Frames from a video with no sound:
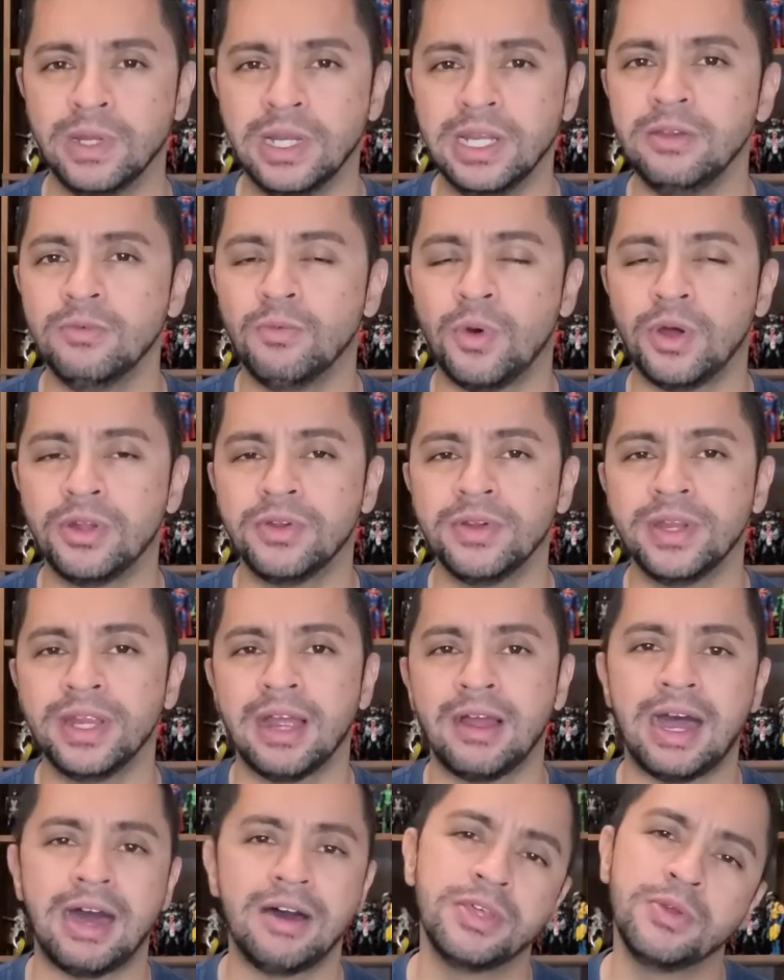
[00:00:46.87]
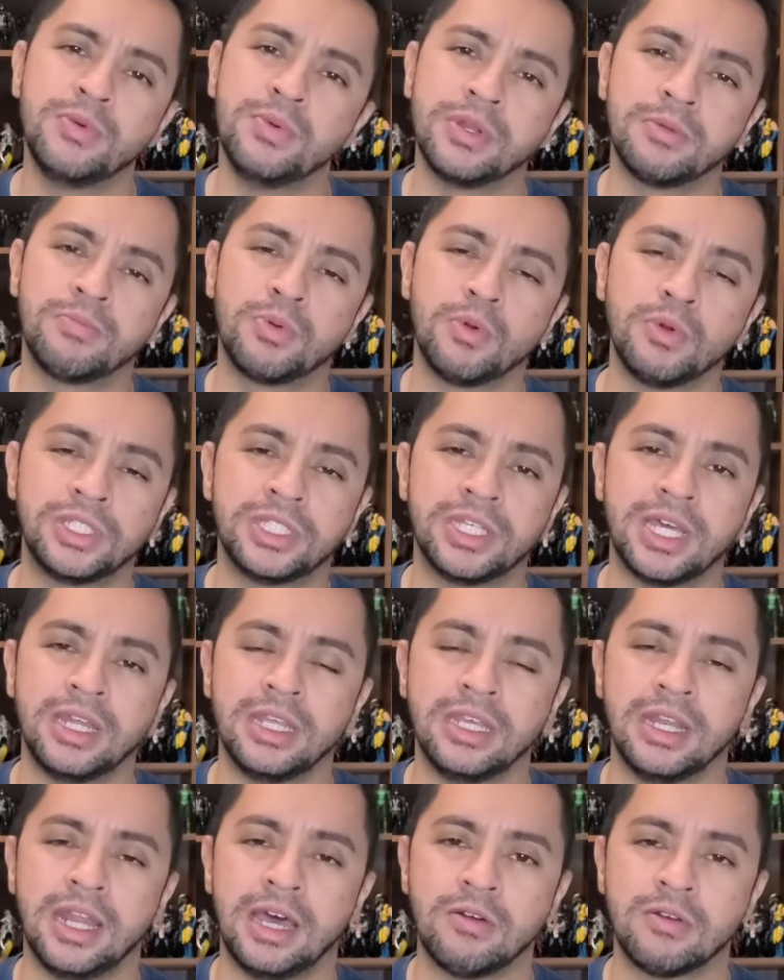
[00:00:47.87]
Really wondering how they would approach
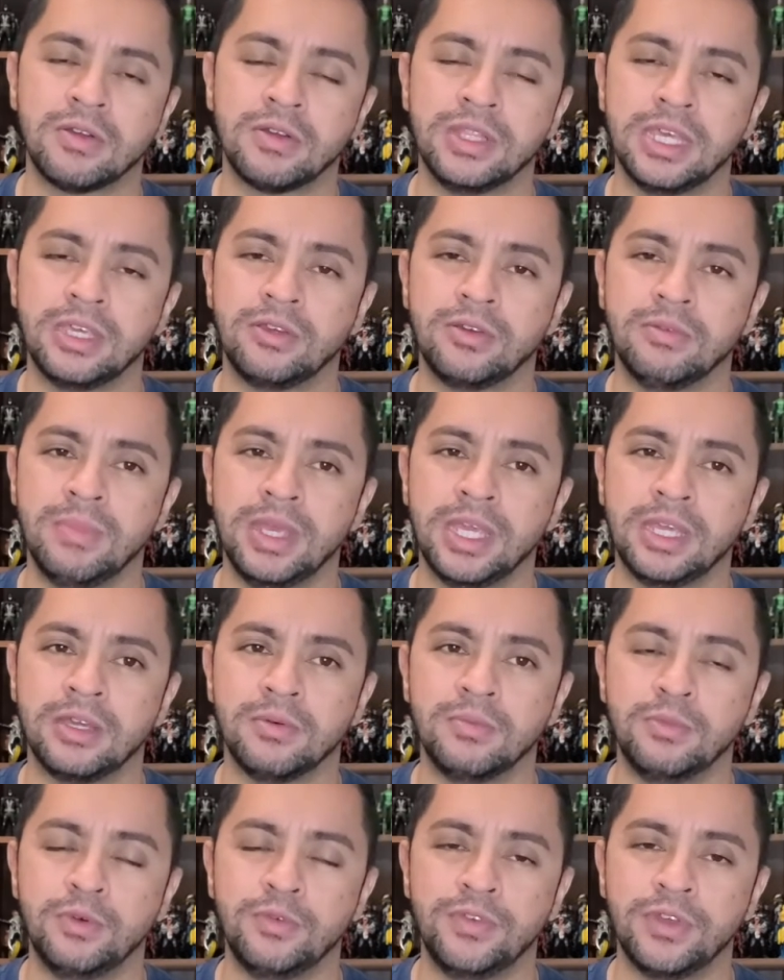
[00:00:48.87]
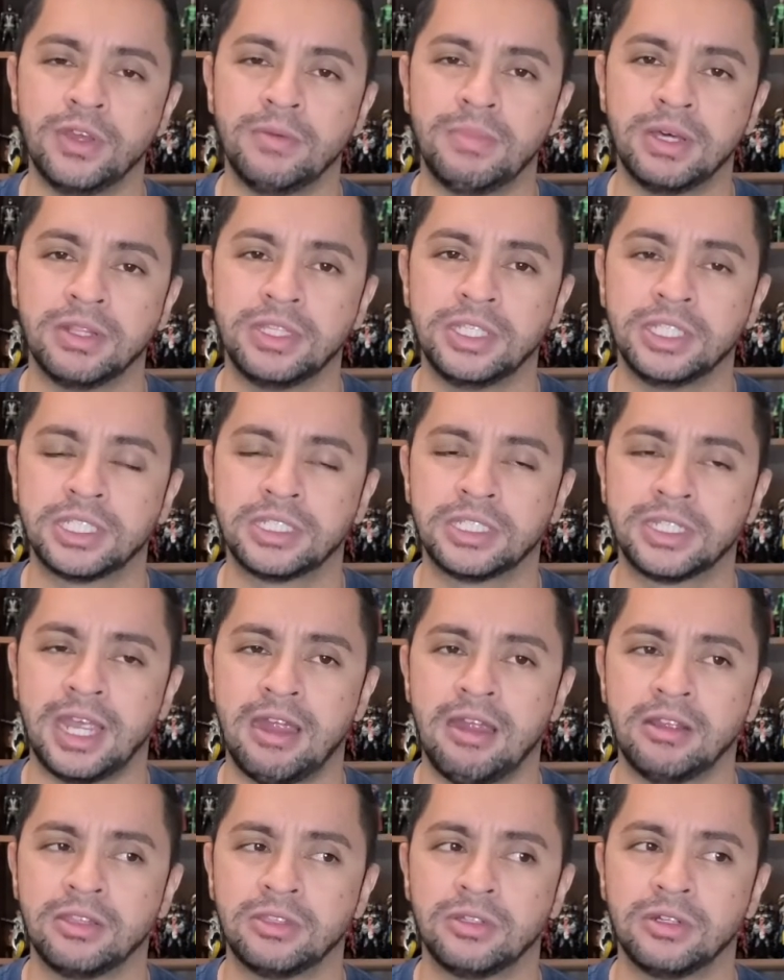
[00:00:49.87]
that and how they could make a movie about this
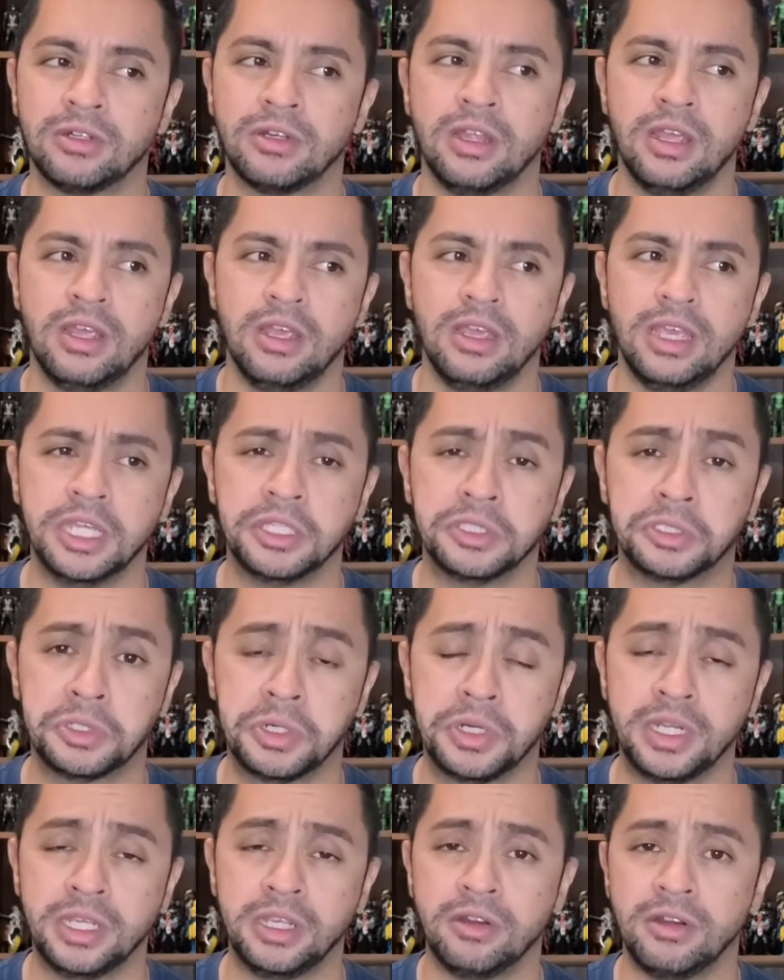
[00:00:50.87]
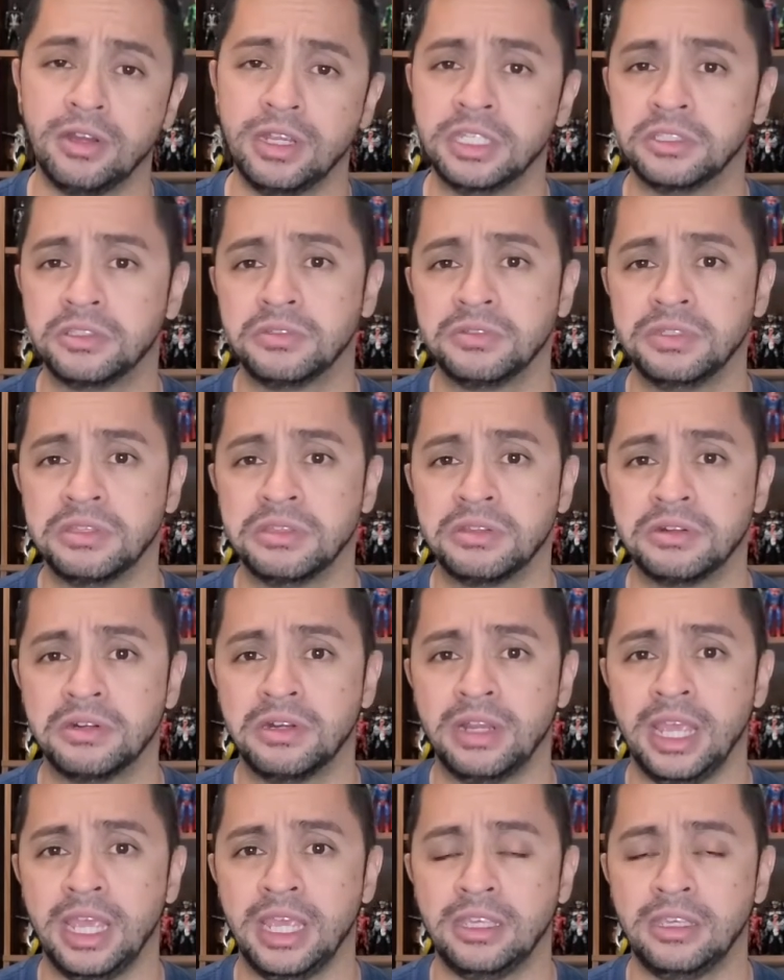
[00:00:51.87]
character in turning her into
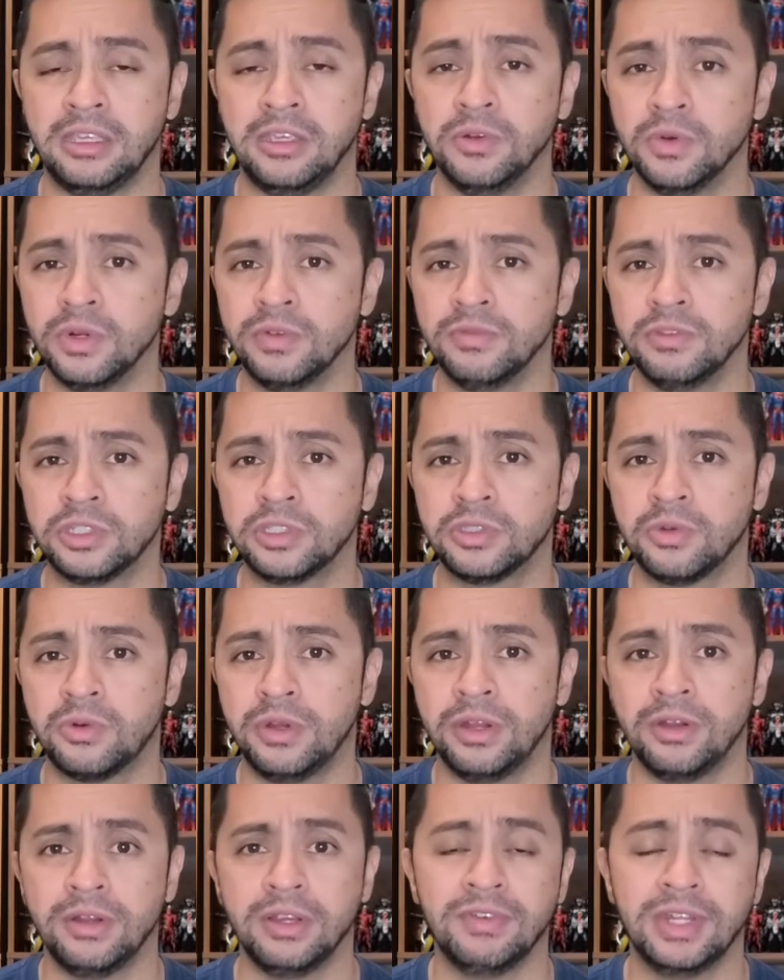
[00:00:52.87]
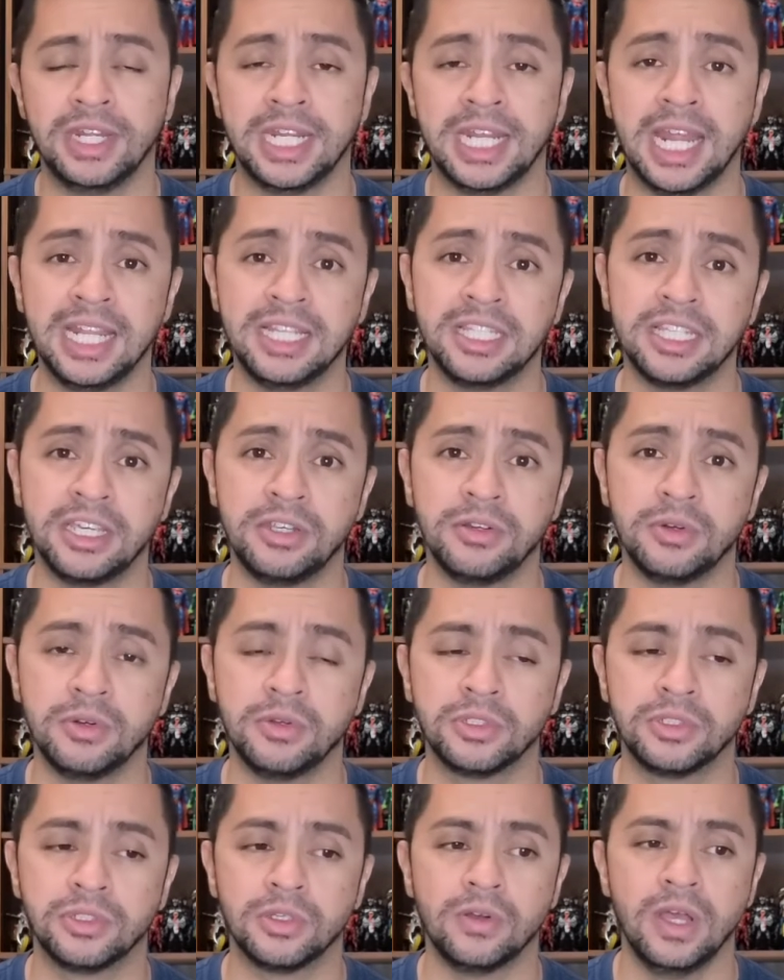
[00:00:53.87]
either a hero of the story or even an
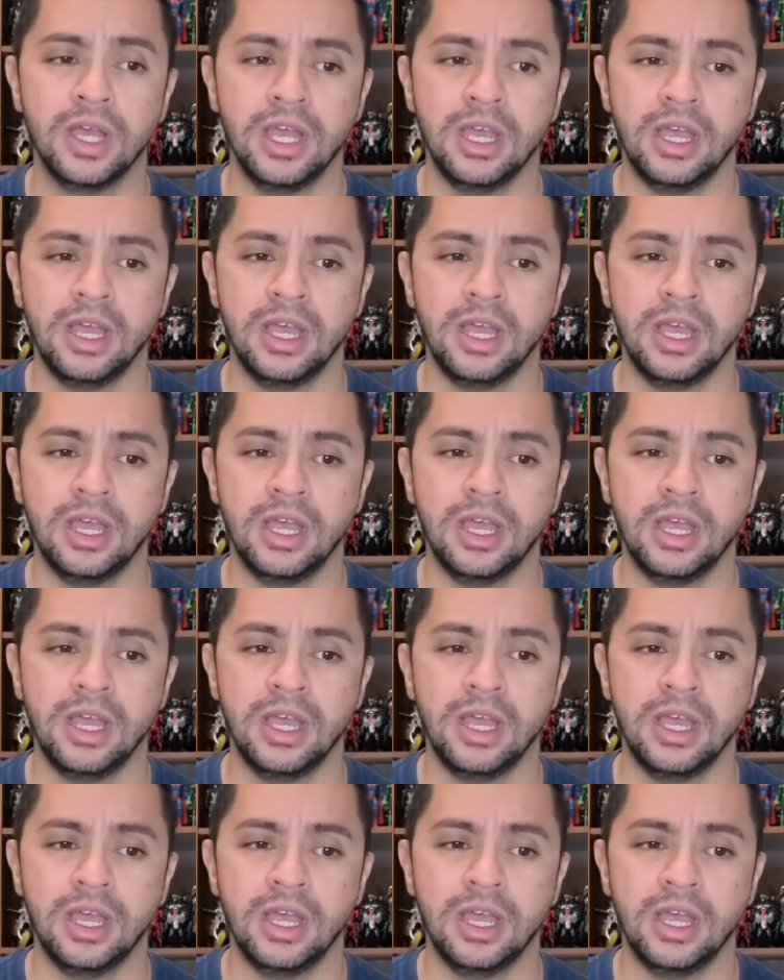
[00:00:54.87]
anti-hero. So